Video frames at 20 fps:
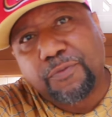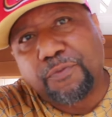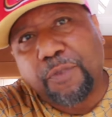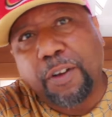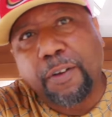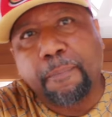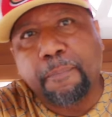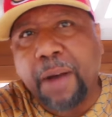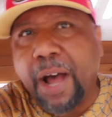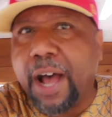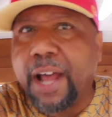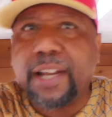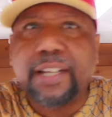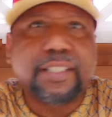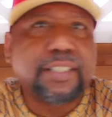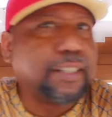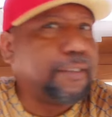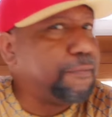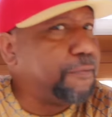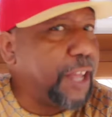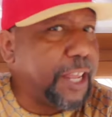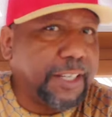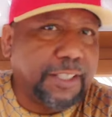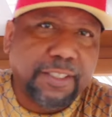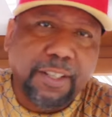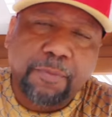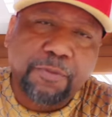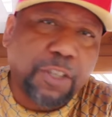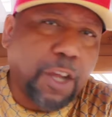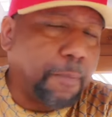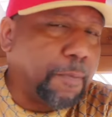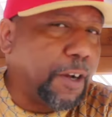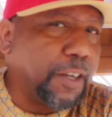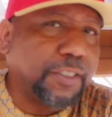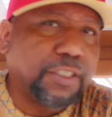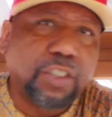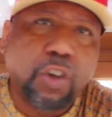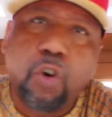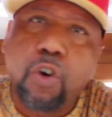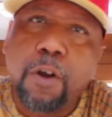From the body to the face. I'm talking
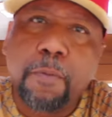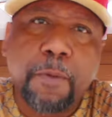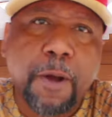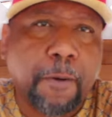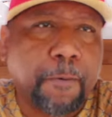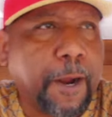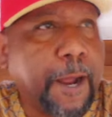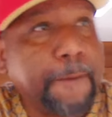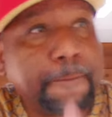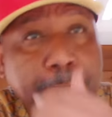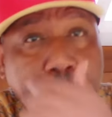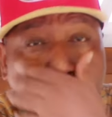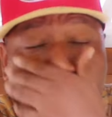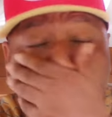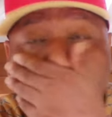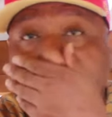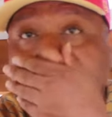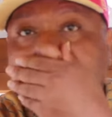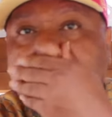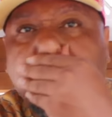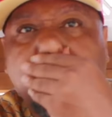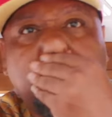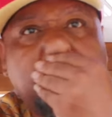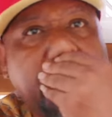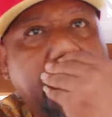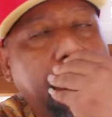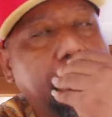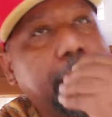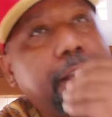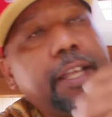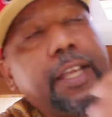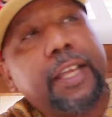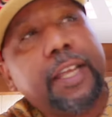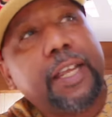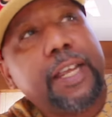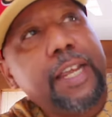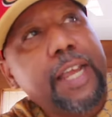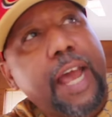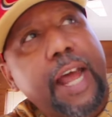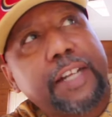about tore him up, right? So now
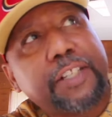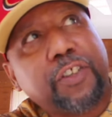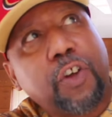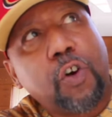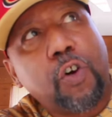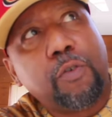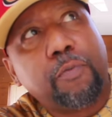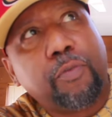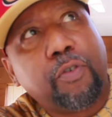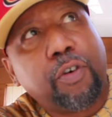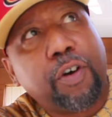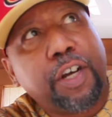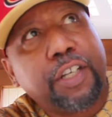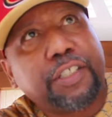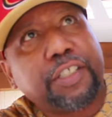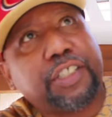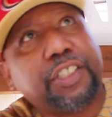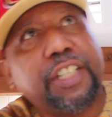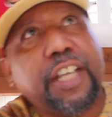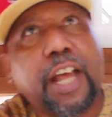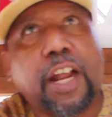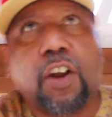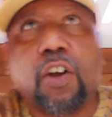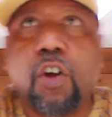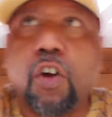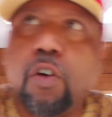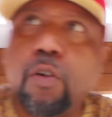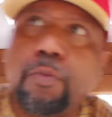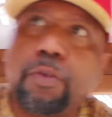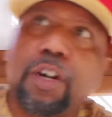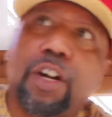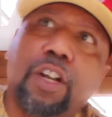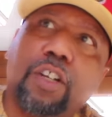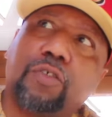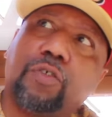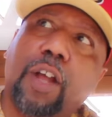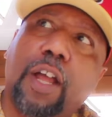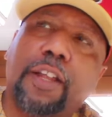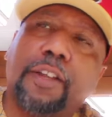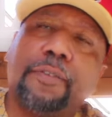he had his homeboys and she had her
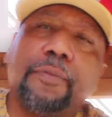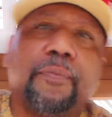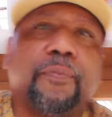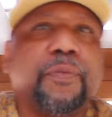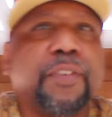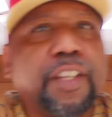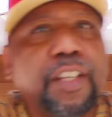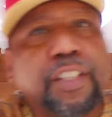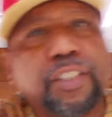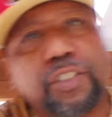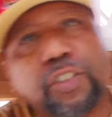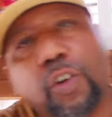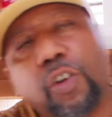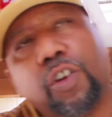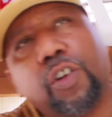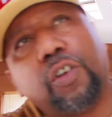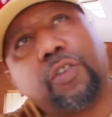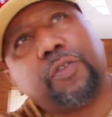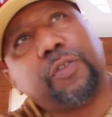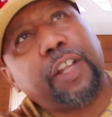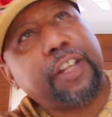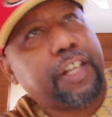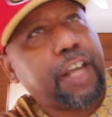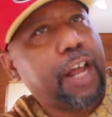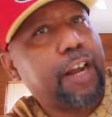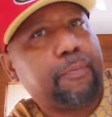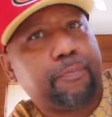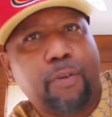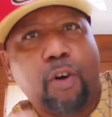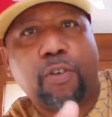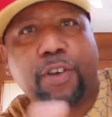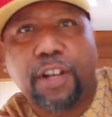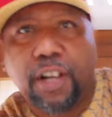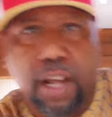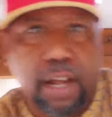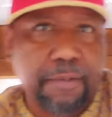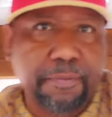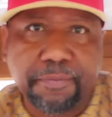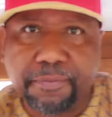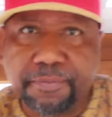homegirl, right? So they kind of broke it
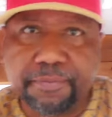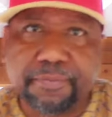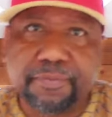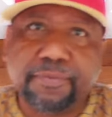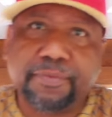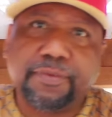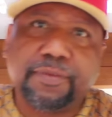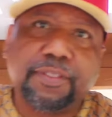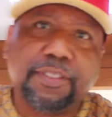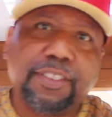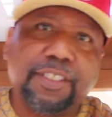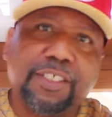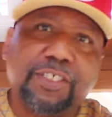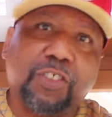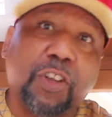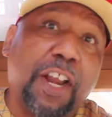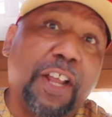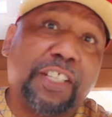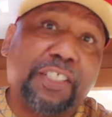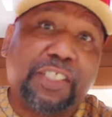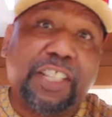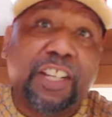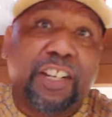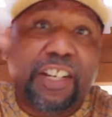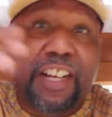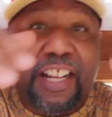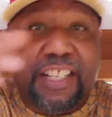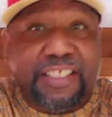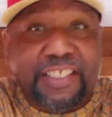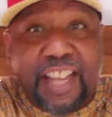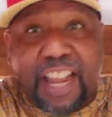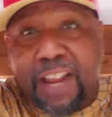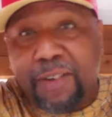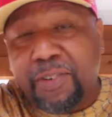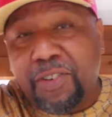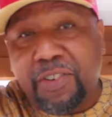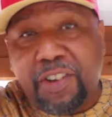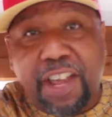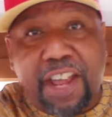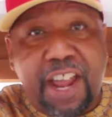up. So they still in that
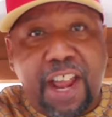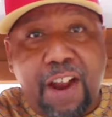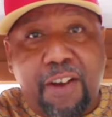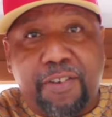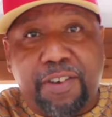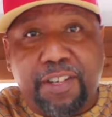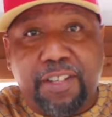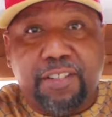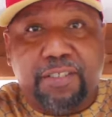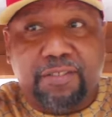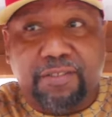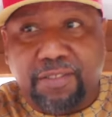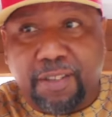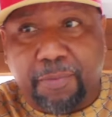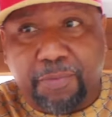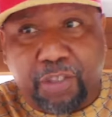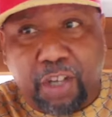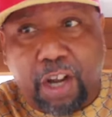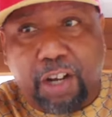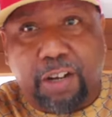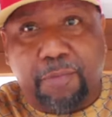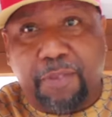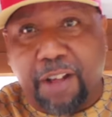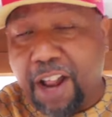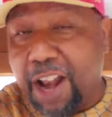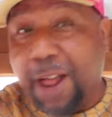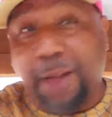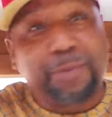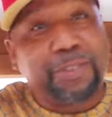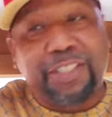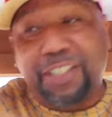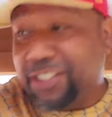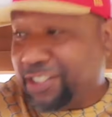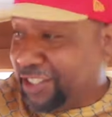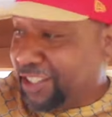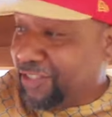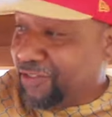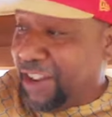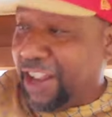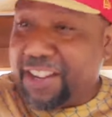same little area I'm talking about. I'm still
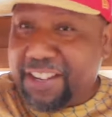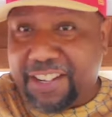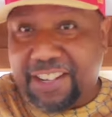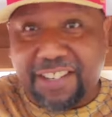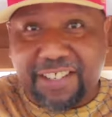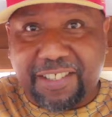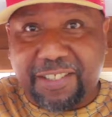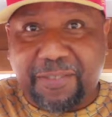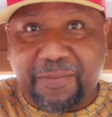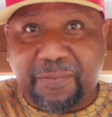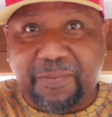sitting right here.